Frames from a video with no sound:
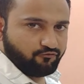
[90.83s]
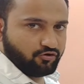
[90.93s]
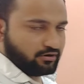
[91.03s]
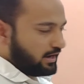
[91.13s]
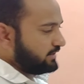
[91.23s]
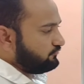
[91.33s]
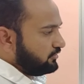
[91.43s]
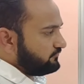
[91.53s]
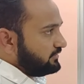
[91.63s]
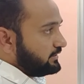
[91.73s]
work and
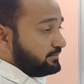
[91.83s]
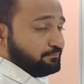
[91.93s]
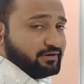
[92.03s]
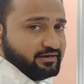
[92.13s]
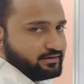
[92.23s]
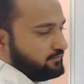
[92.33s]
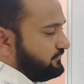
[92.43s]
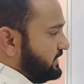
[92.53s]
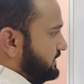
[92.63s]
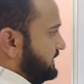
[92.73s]
what will get printed
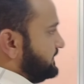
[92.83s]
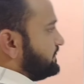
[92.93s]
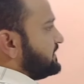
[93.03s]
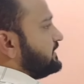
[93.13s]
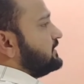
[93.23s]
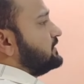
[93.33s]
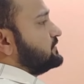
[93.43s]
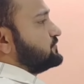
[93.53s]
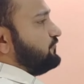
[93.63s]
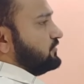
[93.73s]
finally.
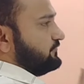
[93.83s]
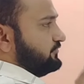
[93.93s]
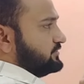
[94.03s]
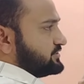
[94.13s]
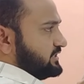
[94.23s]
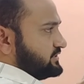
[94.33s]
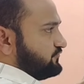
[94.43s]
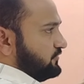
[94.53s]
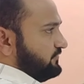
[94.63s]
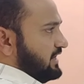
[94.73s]
So for the first case,
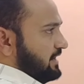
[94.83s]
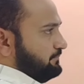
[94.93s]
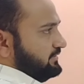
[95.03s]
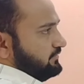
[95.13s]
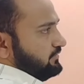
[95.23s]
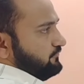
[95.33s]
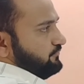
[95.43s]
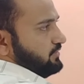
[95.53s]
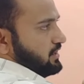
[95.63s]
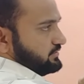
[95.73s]
what will happen?
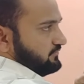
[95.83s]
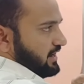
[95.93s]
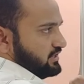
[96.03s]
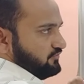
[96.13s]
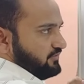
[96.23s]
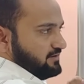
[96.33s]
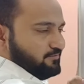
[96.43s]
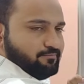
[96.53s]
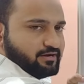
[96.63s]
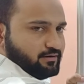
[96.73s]
The value of I
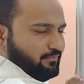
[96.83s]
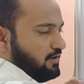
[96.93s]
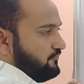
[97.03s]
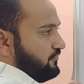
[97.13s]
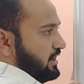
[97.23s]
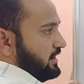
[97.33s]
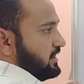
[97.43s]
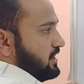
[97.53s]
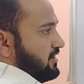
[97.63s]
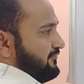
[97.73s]
will become 1.
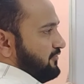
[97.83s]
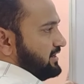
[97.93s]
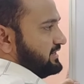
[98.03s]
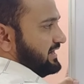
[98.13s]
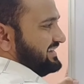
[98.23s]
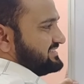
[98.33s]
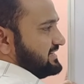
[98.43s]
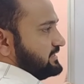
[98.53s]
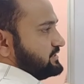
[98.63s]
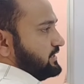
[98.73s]
1 is
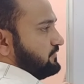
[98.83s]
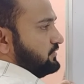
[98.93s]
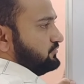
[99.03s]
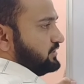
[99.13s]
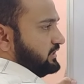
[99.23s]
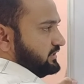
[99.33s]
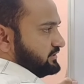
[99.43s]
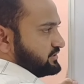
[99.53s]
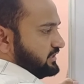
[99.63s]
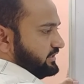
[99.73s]
less than equal to 3.
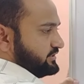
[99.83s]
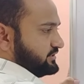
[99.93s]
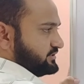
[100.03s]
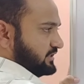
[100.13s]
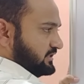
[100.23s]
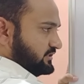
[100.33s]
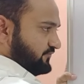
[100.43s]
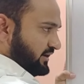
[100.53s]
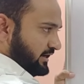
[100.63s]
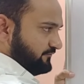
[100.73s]
Yes, condition is
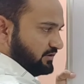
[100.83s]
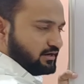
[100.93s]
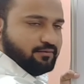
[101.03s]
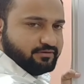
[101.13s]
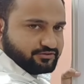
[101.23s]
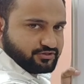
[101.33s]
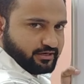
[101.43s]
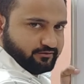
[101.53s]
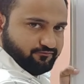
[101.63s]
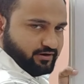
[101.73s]
satisfied. It will come
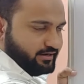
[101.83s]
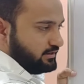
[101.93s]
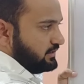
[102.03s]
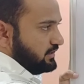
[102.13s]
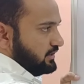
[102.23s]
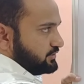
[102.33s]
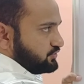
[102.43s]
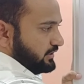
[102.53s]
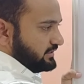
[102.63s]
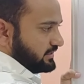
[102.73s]
inside. Fine.
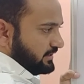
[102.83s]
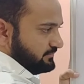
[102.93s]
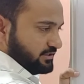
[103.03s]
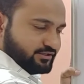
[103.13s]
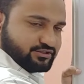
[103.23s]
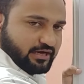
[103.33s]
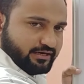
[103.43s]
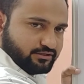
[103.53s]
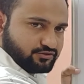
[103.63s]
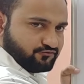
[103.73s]
So it came
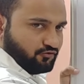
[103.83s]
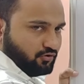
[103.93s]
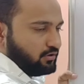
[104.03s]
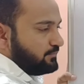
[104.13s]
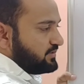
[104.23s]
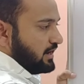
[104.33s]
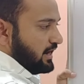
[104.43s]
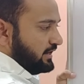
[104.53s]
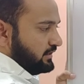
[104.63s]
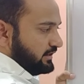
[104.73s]
inside this for,
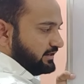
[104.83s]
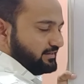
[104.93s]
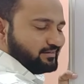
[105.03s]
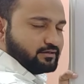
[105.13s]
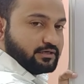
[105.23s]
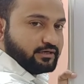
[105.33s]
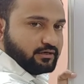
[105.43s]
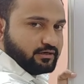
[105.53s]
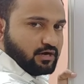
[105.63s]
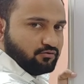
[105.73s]
and again it
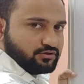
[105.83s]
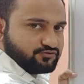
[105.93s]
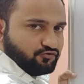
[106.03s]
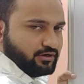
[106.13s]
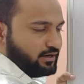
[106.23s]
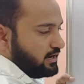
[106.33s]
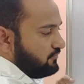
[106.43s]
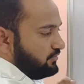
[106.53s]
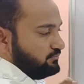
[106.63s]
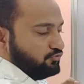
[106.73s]
encounters what?
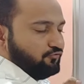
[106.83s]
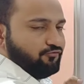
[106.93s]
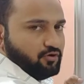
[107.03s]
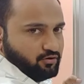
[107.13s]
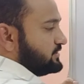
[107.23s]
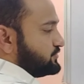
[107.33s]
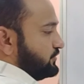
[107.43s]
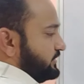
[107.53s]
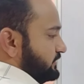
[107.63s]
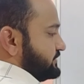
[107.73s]
One more for loop.
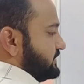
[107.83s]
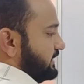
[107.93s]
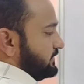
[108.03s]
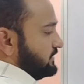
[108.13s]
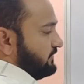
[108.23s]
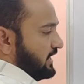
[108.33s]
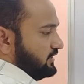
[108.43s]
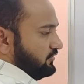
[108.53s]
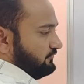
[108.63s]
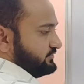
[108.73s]
So here see, the
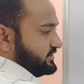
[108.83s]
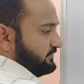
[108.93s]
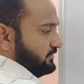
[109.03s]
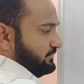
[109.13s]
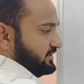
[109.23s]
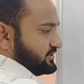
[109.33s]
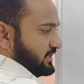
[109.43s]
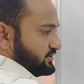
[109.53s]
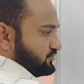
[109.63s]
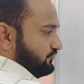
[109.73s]
value of j will be
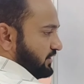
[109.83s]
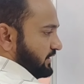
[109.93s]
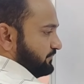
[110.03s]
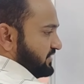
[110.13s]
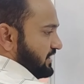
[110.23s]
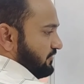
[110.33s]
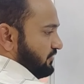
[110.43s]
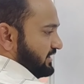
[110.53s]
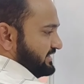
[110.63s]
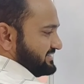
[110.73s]
initialized to 1.
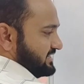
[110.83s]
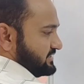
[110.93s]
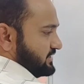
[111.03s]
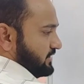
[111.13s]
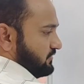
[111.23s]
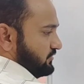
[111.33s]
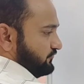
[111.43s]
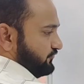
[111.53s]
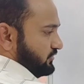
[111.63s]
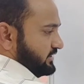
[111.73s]
1 is less than equal
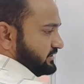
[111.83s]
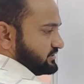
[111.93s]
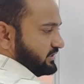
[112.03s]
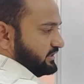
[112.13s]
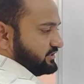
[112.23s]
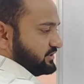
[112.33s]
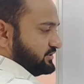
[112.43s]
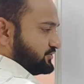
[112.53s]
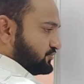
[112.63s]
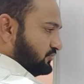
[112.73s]
to 4. Yes, condition
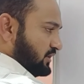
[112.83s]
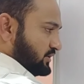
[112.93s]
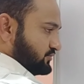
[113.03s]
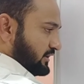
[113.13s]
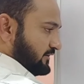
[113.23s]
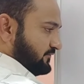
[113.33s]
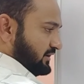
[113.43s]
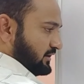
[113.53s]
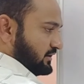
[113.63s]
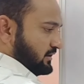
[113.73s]
is true. So it
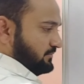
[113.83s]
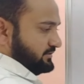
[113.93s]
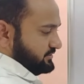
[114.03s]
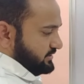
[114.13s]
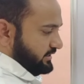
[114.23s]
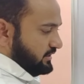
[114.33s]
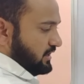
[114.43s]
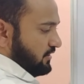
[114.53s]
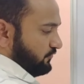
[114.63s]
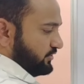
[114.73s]
will come inside.
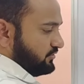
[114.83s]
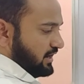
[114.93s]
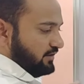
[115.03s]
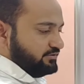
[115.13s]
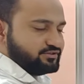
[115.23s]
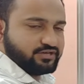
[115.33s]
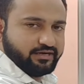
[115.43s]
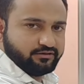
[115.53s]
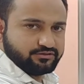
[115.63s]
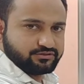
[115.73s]
What do you have
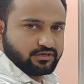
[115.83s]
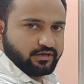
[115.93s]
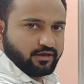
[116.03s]
inside this